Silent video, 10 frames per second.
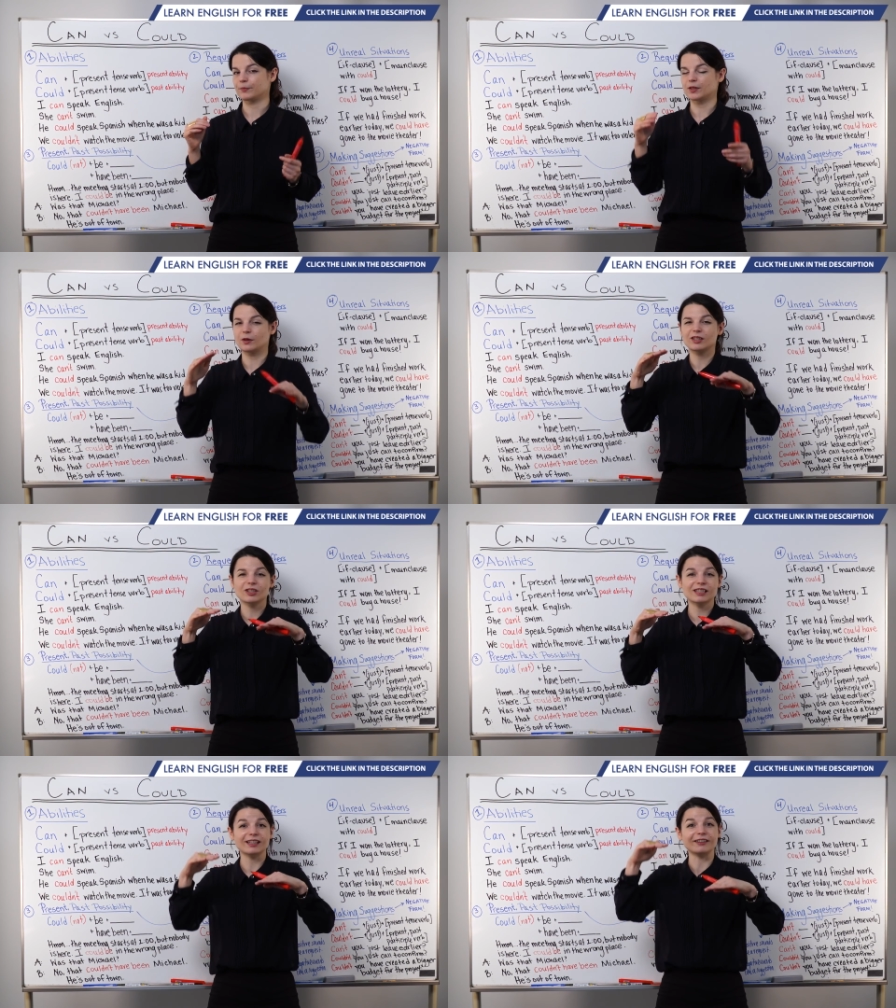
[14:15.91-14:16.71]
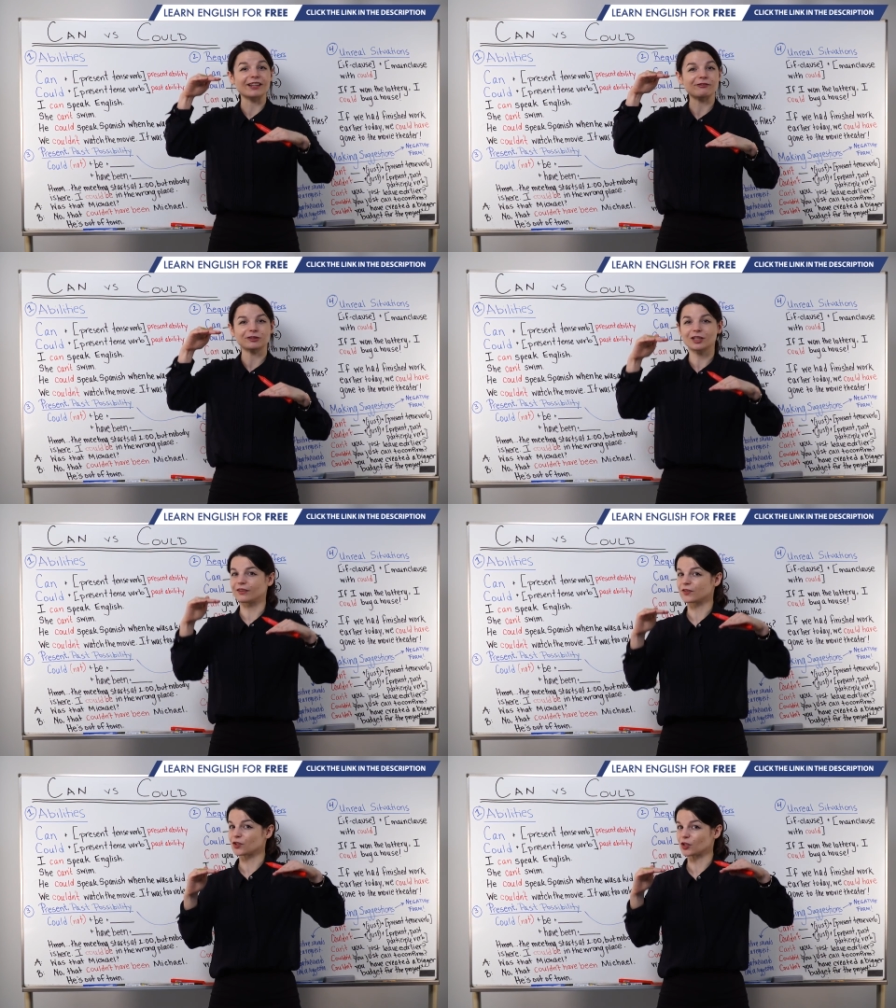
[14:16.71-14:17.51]
So it's just the level
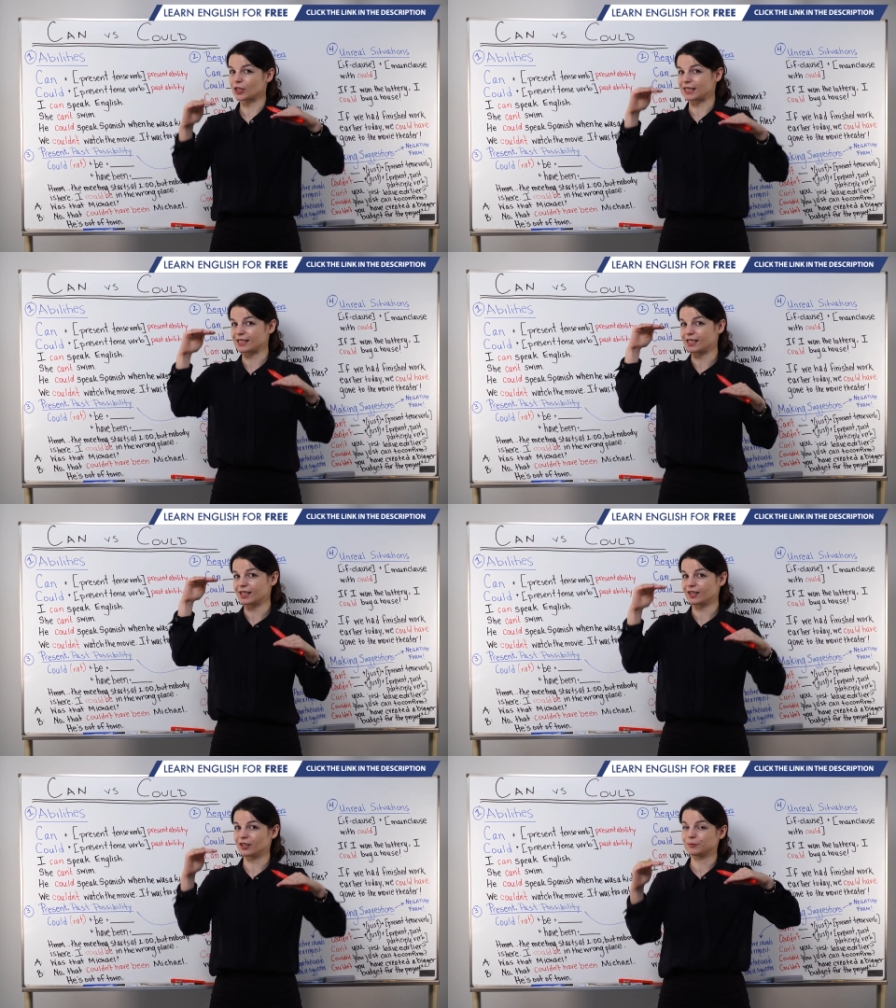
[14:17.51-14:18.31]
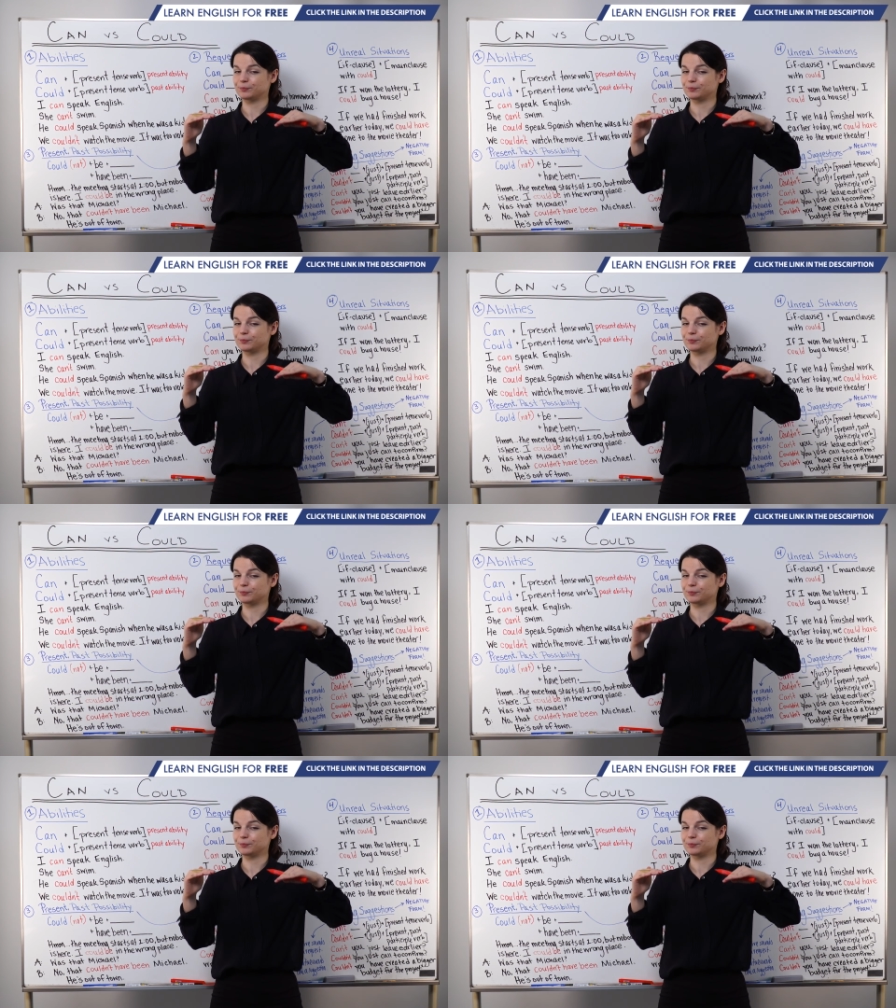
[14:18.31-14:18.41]
of certainty there.